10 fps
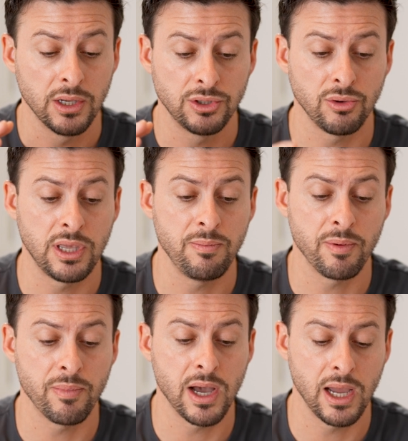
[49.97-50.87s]
So keep
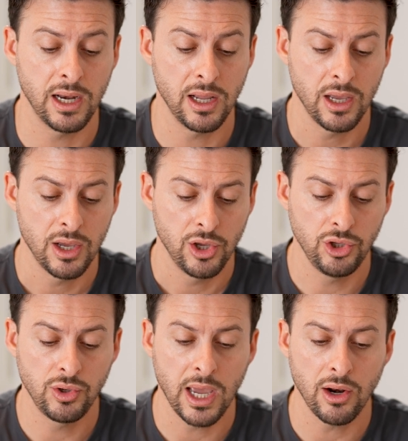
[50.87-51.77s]
in mind,
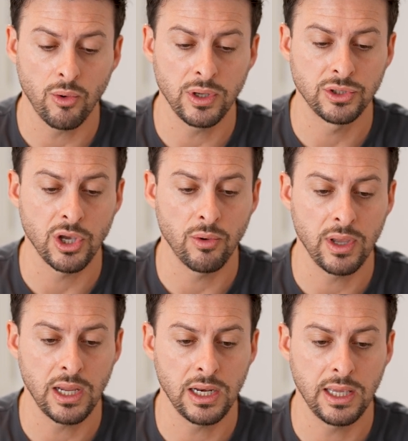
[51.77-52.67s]
you can always go
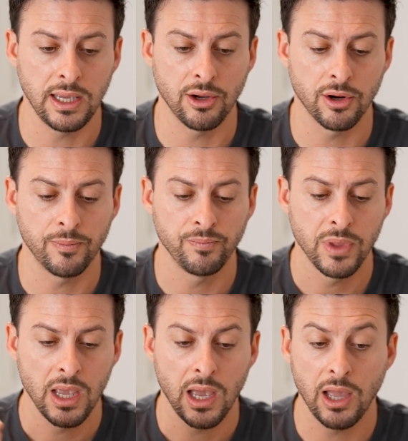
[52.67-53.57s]
in here
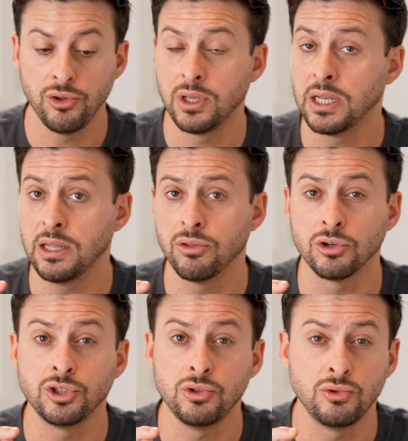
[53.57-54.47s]
and you can
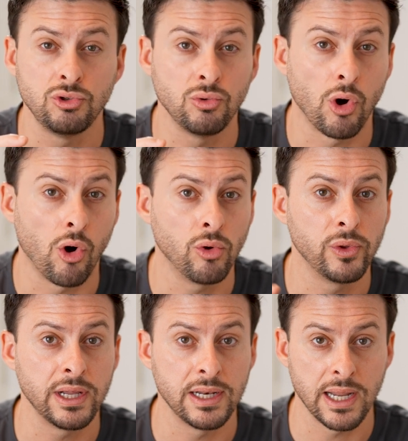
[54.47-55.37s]
either choose to
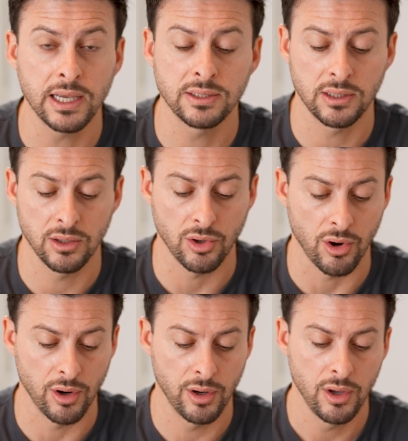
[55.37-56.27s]
hold it next to the
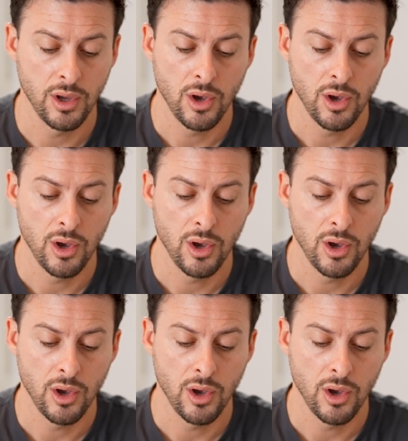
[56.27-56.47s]
card,